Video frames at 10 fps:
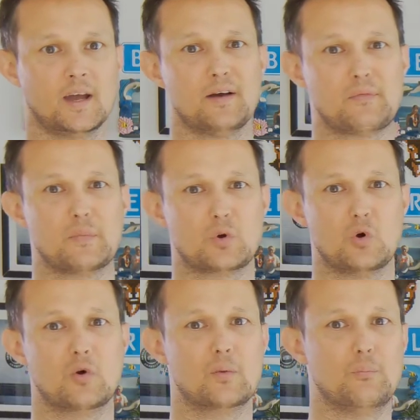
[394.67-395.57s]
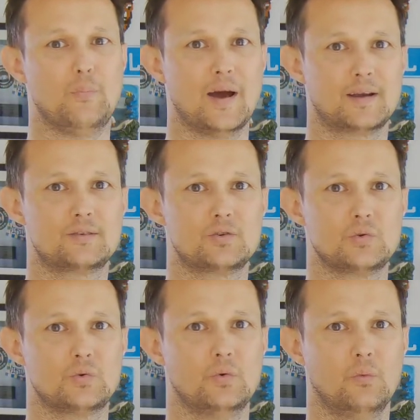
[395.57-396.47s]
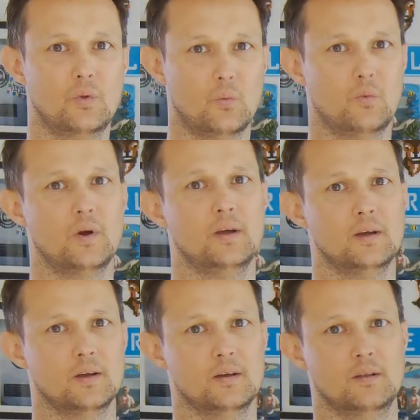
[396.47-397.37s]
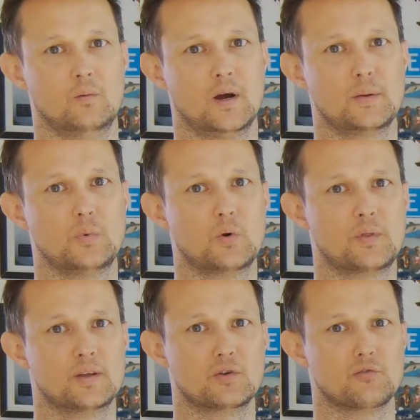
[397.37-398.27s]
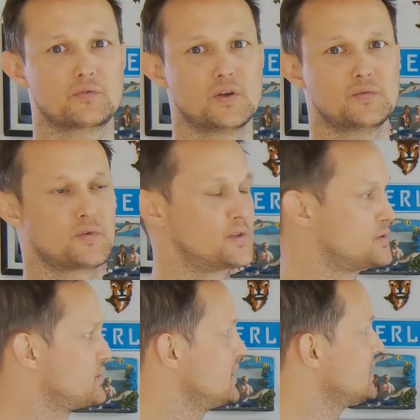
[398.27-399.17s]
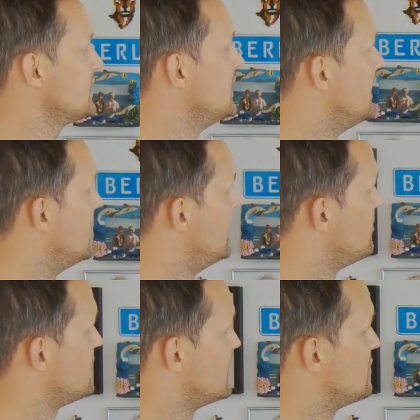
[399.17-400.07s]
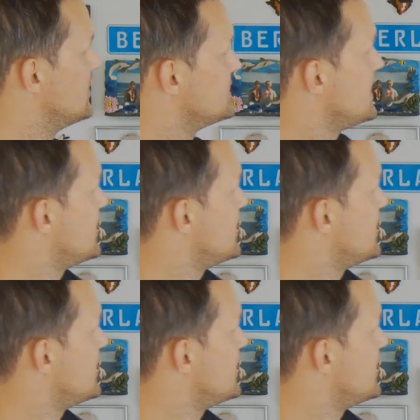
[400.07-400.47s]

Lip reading: have them going back to the whiteboard that you've done for the training, people is